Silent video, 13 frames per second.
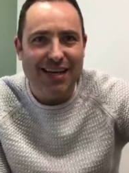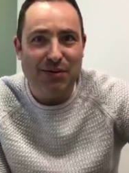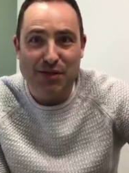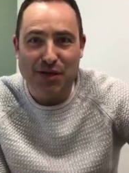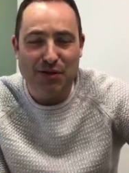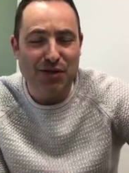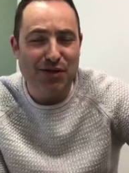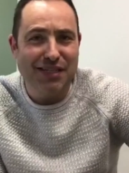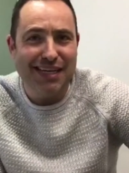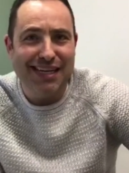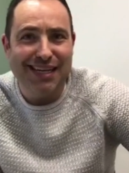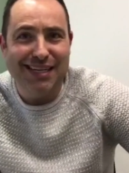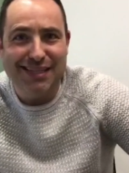It was so good
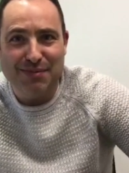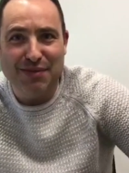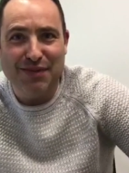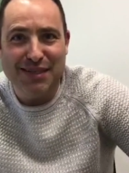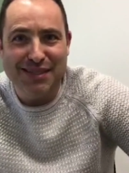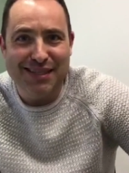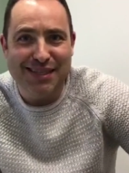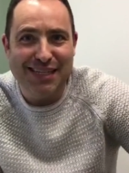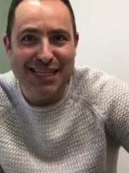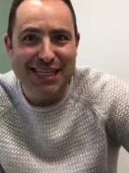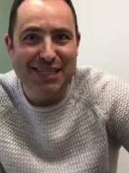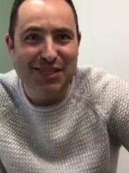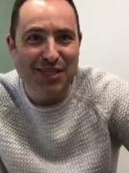to hear some of his
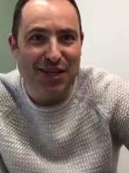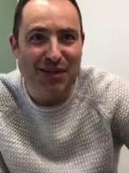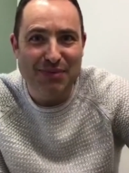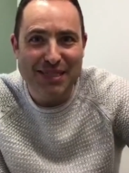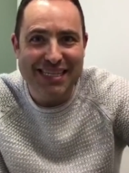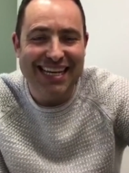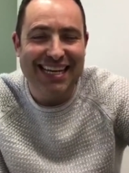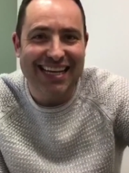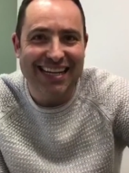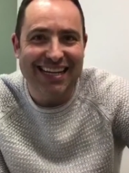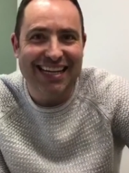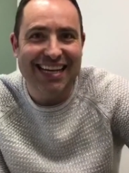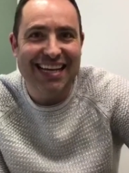uh, insight,
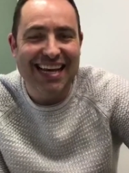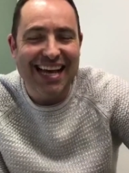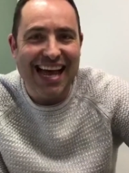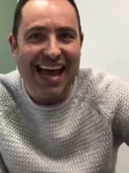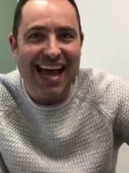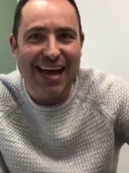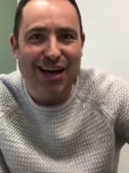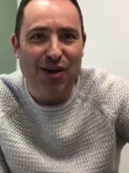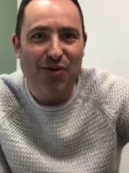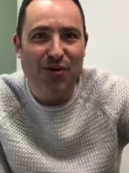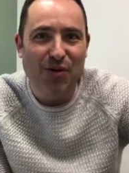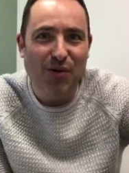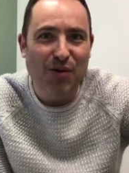particularly
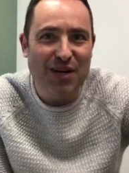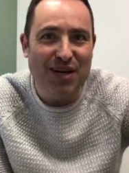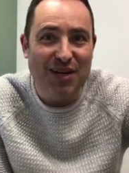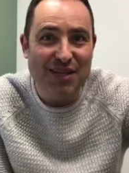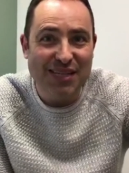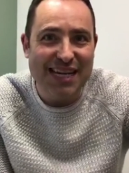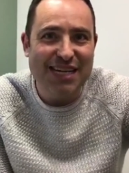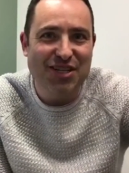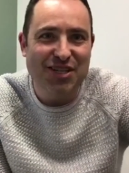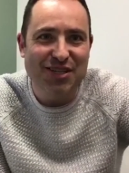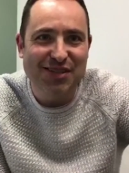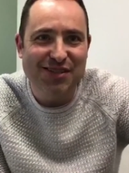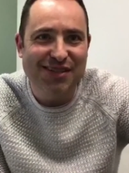how
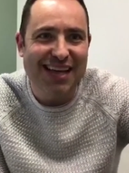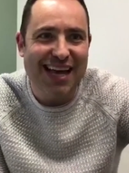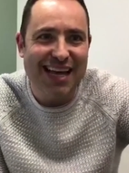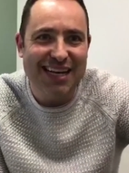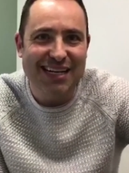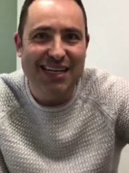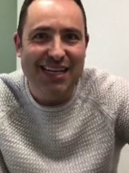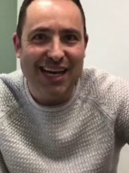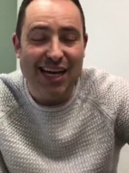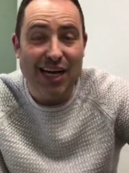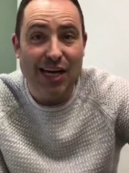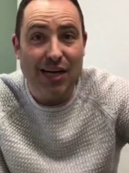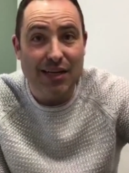organisations can
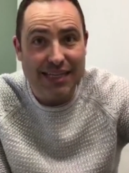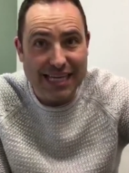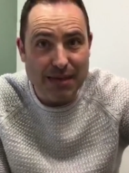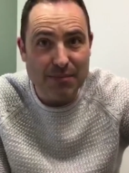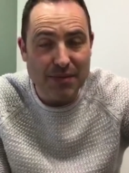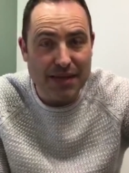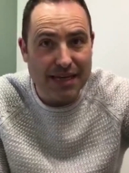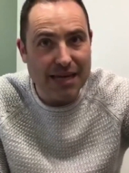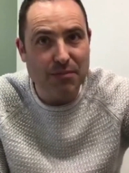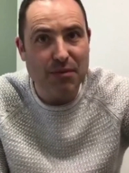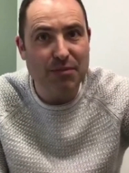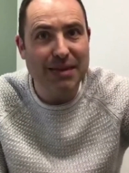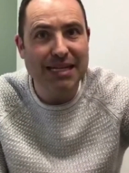uh, keep
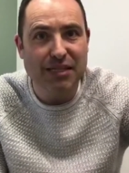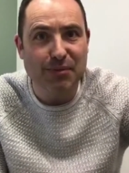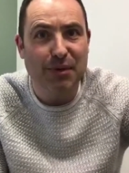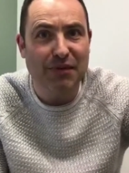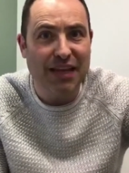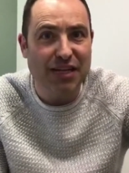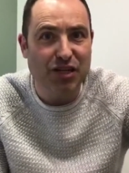keep momentum of